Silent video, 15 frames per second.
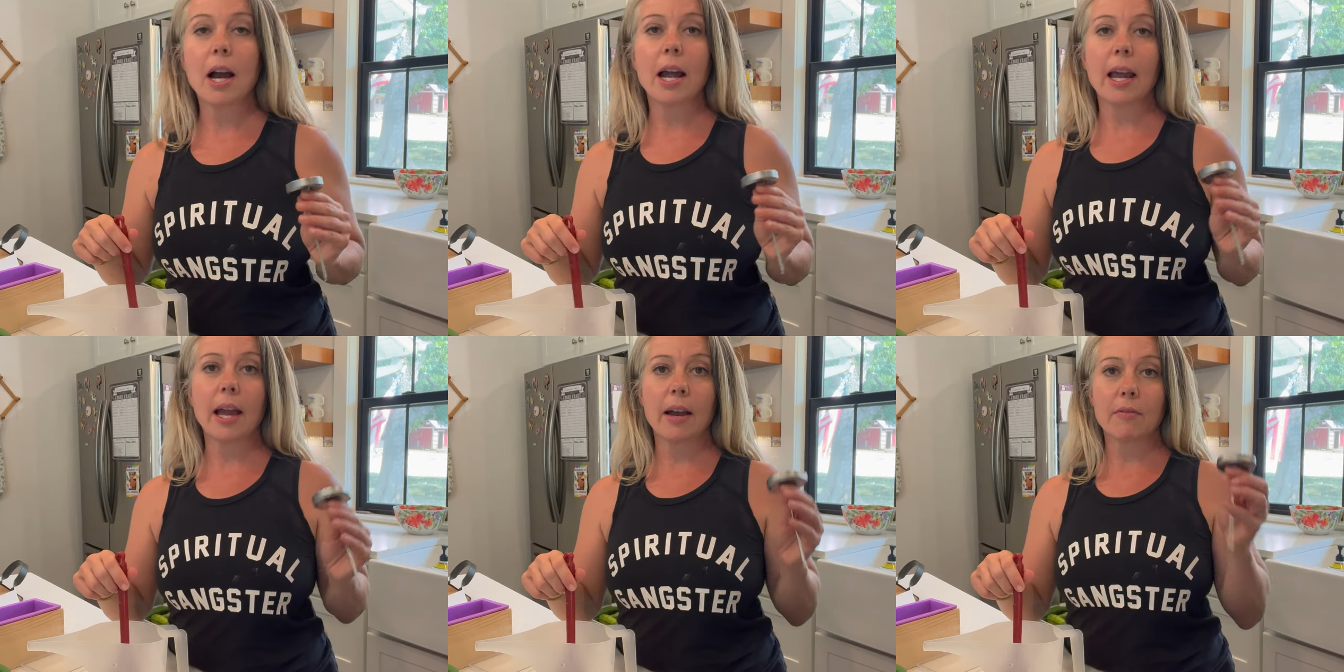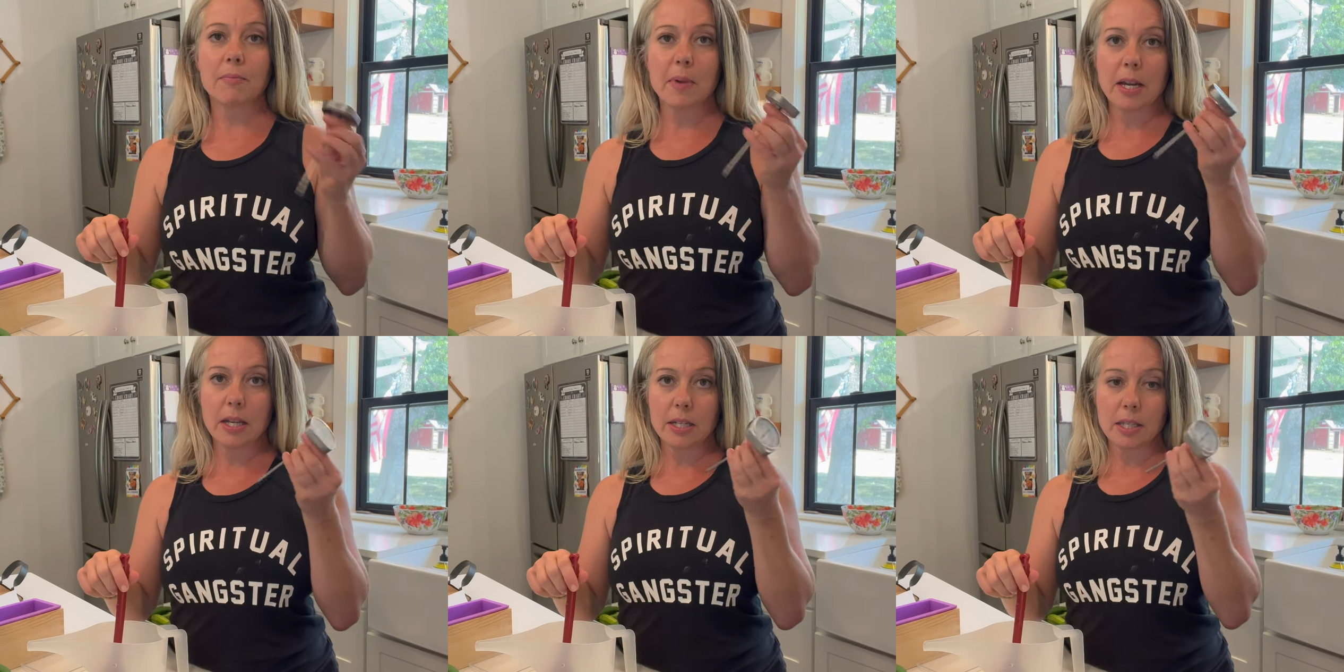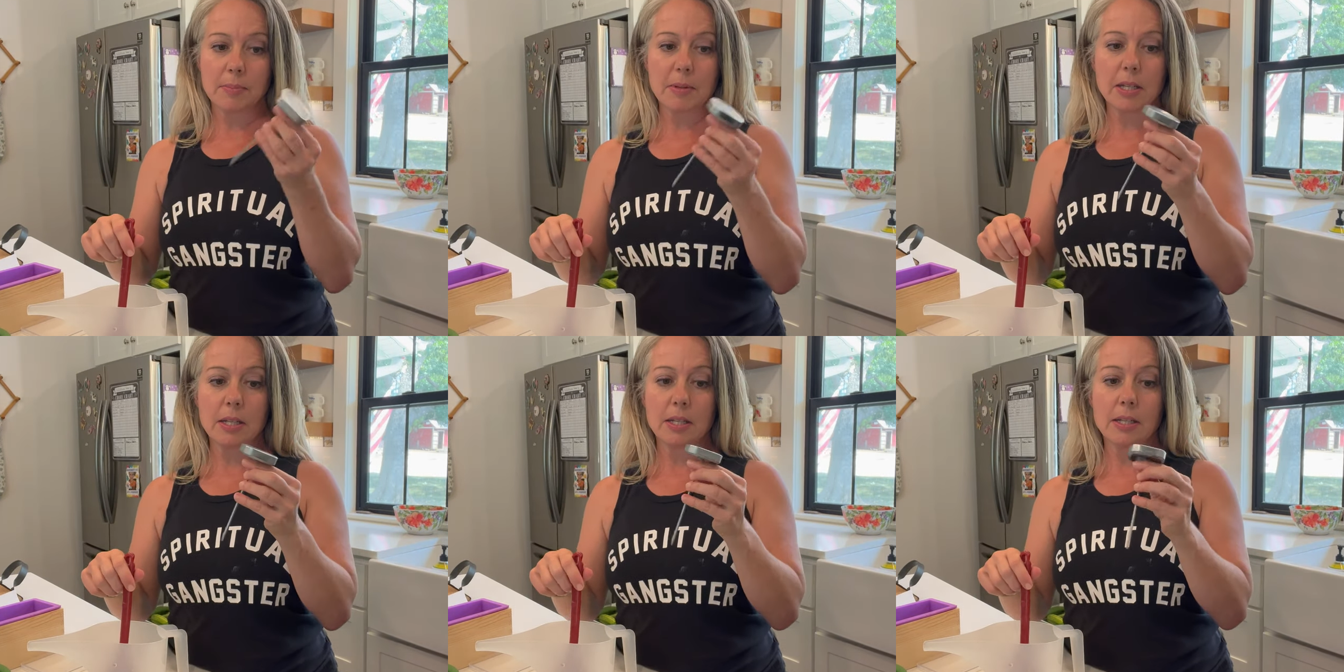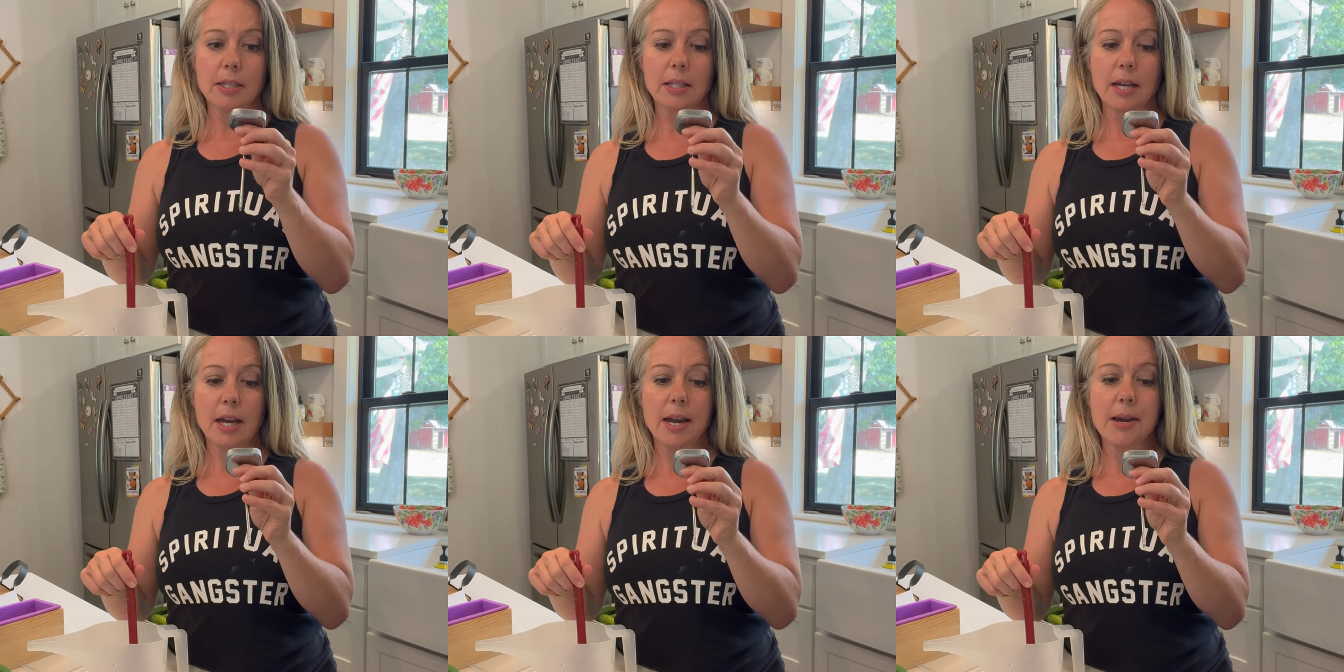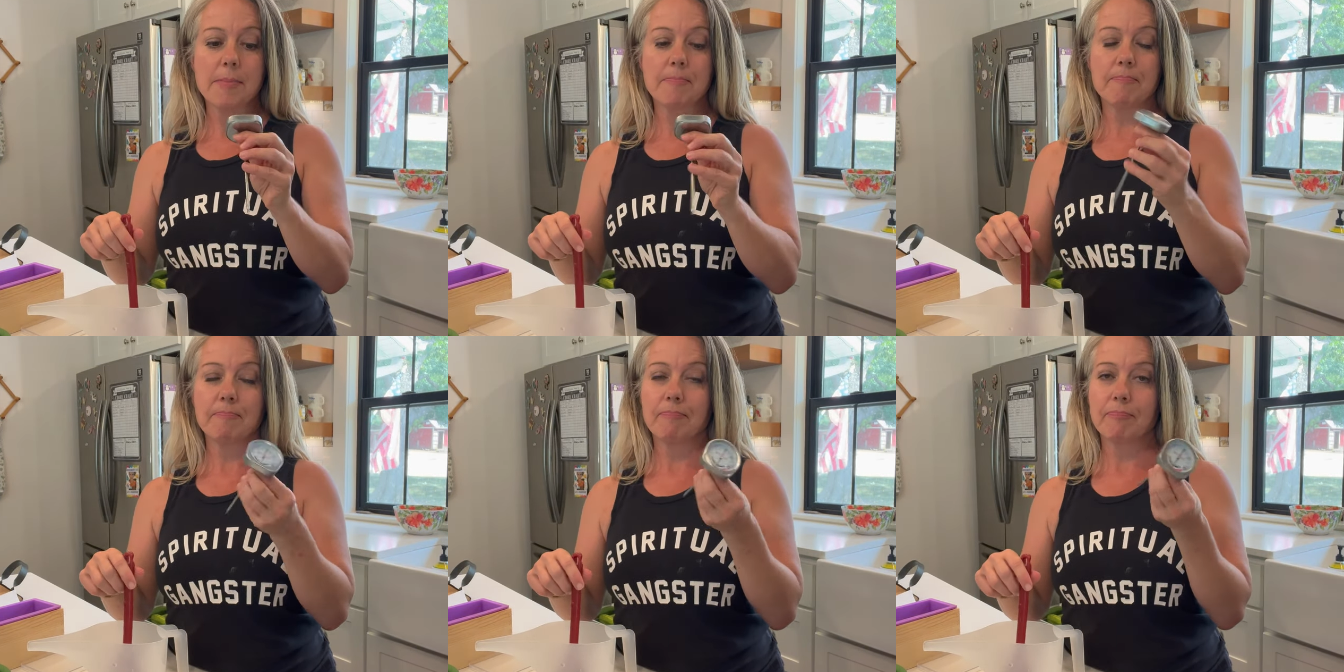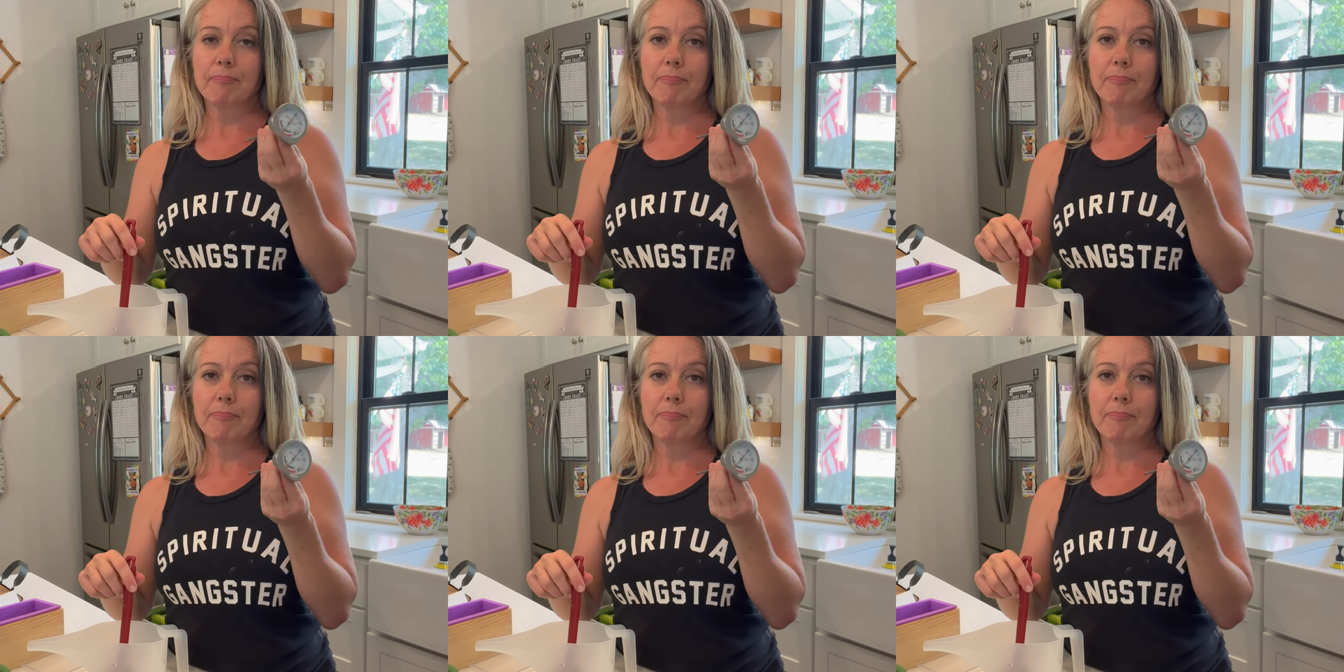I have my husband's um,